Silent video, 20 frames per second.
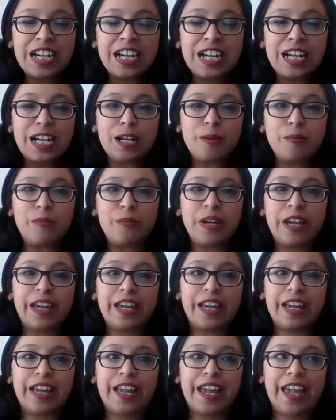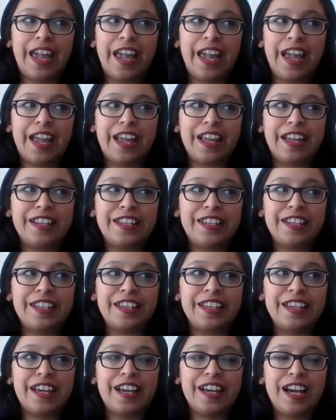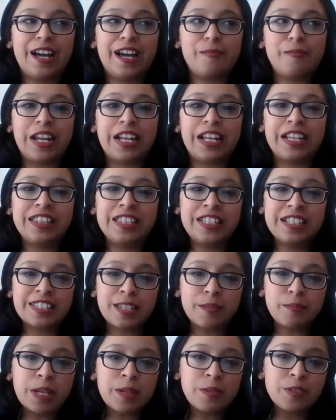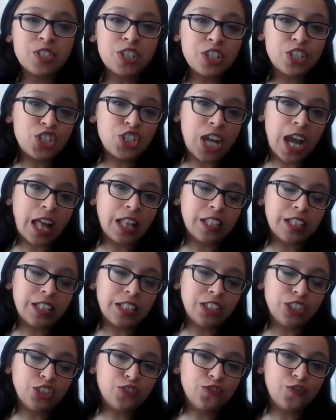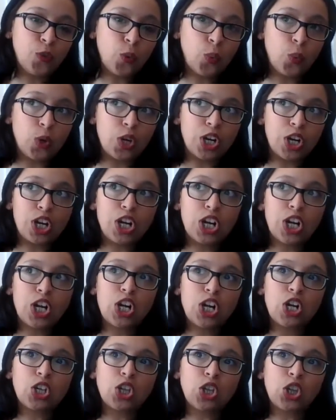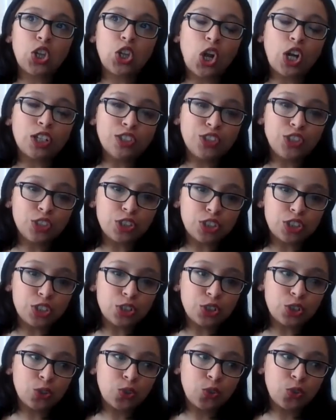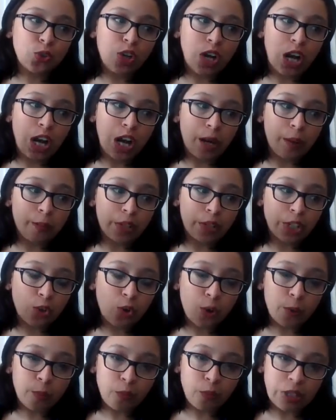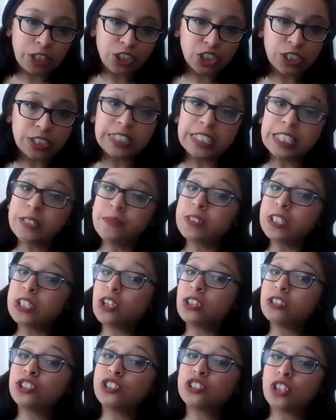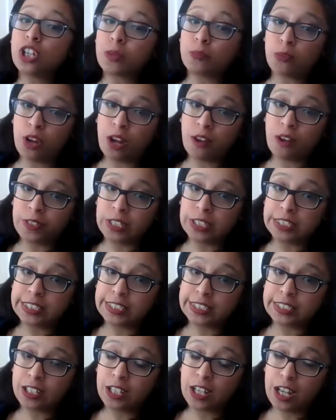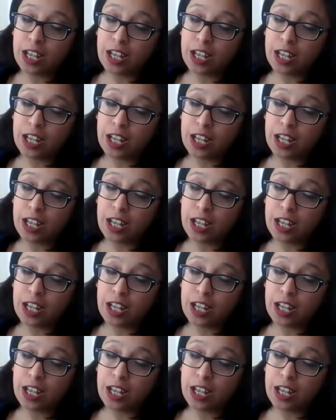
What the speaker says: um, and and I think sometimes the challenge for larger, like corporations, even larger nonprofits,